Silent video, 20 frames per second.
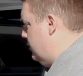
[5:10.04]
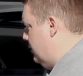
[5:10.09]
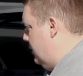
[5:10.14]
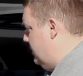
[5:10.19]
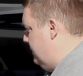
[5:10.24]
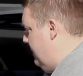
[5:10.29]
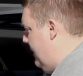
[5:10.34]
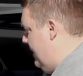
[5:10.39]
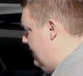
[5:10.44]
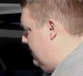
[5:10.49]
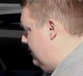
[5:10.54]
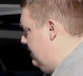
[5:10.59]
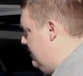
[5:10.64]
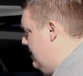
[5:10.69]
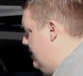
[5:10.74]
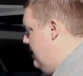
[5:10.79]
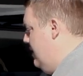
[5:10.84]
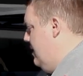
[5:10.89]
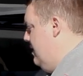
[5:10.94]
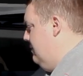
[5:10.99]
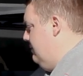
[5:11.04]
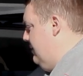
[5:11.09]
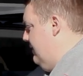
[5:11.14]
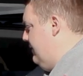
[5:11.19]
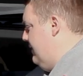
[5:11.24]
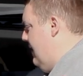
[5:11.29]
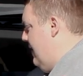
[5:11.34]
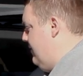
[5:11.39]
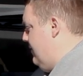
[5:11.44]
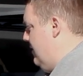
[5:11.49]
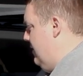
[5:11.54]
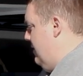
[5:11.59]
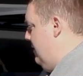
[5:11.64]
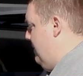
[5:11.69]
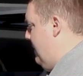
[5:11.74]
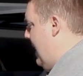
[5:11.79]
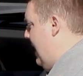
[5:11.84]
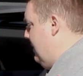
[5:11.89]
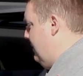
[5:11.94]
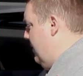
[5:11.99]
our switch panel. We've got
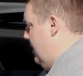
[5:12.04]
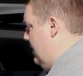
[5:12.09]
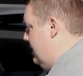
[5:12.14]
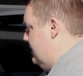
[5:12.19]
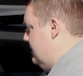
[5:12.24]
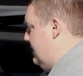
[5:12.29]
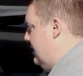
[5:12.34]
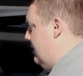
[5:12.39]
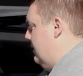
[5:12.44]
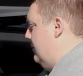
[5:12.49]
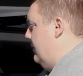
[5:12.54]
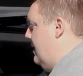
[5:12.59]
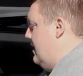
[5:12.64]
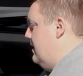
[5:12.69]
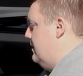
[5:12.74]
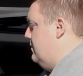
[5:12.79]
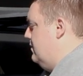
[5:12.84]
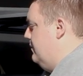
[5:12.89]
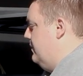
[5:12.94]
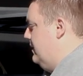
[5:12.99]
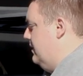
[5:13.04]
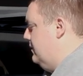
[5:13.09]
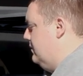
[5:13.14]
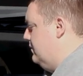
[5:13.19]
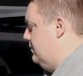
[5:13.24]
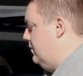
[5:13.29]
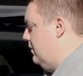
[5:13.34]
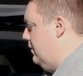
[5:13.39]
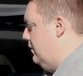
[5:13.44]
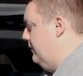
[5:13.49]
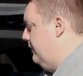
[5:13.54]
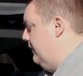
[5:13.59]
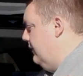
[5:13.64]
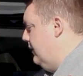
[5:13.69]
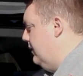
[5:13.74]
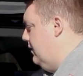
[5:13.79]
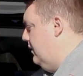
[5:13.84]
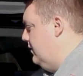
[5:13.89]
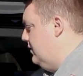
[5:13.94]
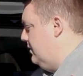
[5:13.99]
the mag mics that are ready to be installed
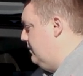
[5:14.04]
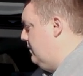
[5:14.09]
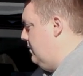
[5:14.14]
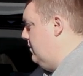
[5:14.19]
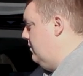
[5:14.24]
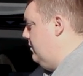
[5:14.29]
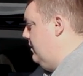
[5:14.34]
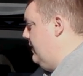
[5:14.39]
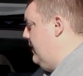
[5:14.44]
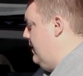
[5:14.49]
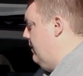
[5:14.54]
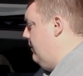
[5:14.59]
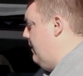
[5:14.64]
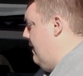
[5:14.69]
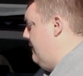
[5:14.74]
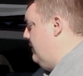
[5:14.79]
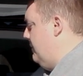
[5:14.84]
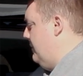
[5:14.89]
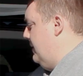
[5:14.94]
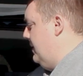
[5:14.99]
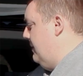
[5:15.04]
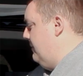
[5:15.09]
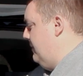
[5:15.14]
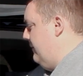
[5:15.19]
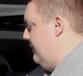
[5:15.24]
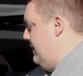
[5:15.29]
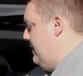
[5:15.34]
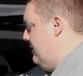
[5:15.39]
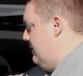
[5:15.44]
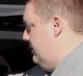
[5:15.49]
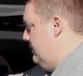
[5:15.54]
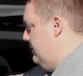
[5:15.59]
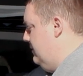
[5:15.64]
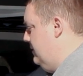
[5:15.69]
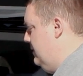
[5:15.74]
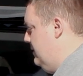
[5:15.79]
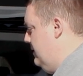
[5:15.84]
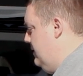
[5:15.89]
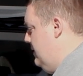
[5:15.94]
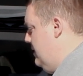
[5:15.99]
for the customer when they arrive to pick up the vehicle.